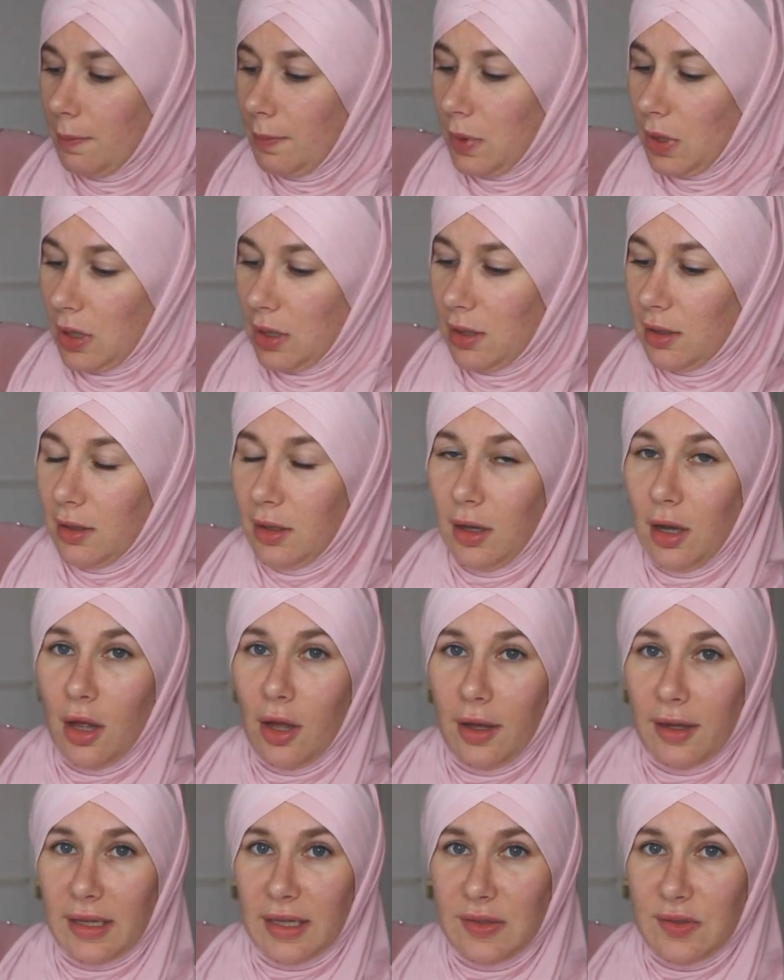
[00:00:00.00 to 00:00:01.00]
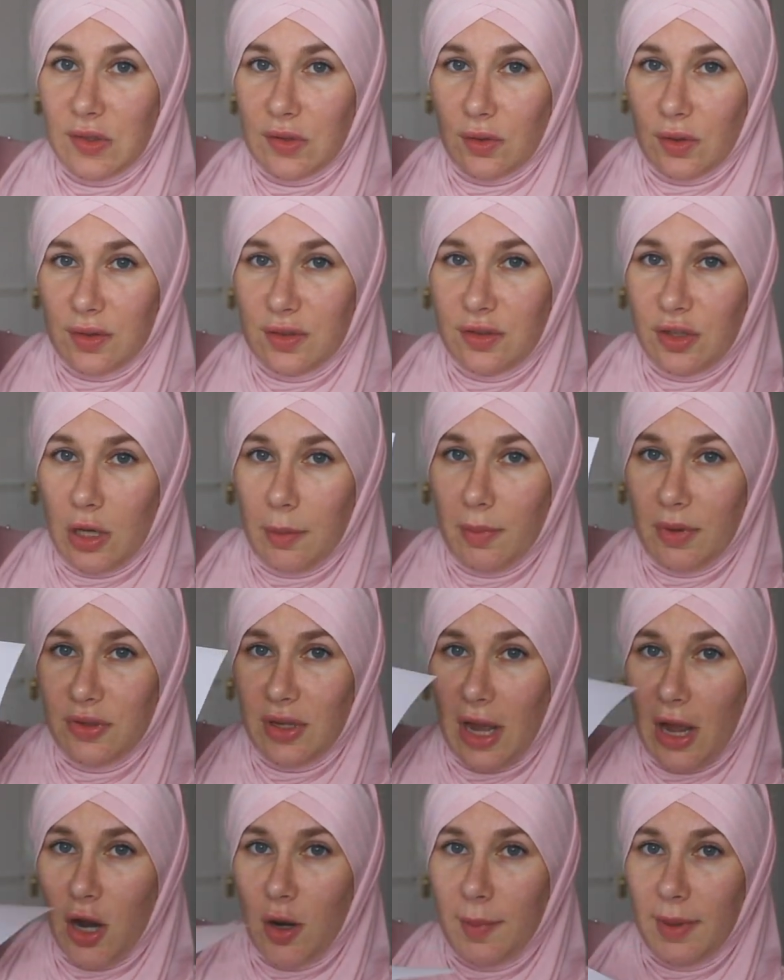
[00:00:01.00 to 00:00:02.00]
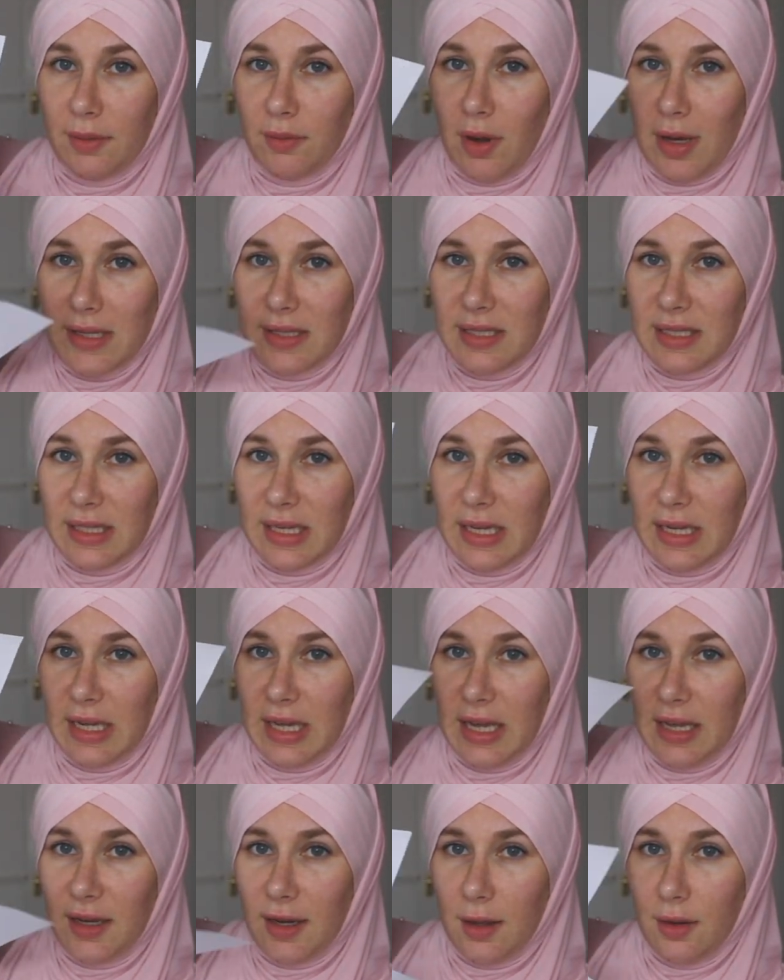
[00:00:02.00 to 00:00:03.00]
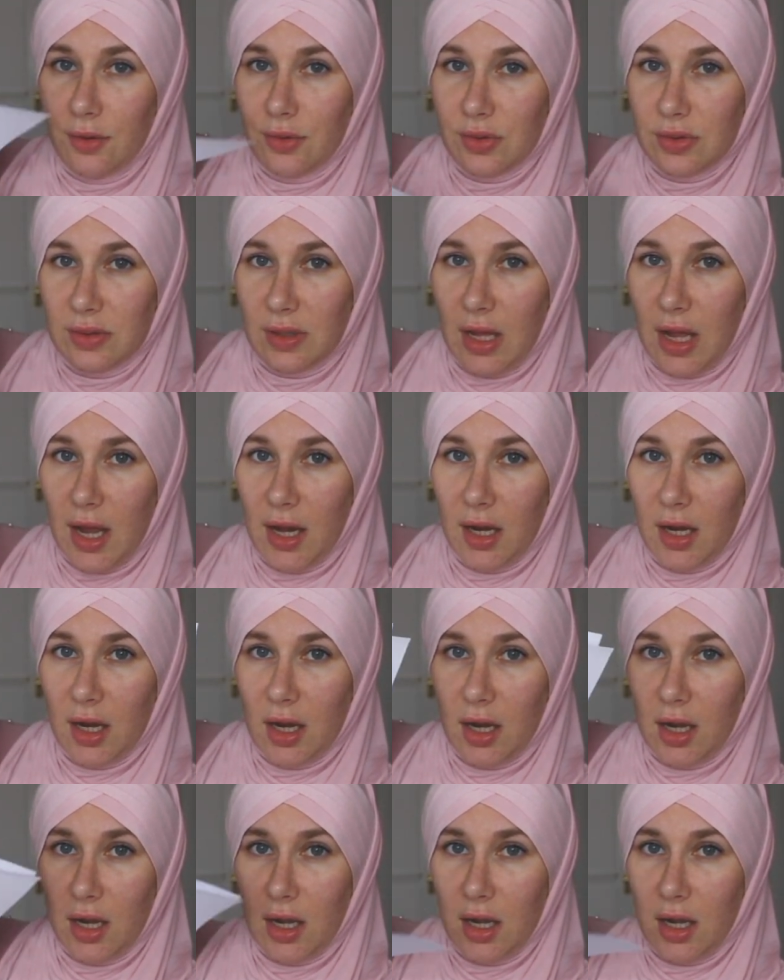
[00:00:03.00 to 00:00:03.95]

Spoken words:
But look, it's just got so much Arabic writing in it. And I was just like...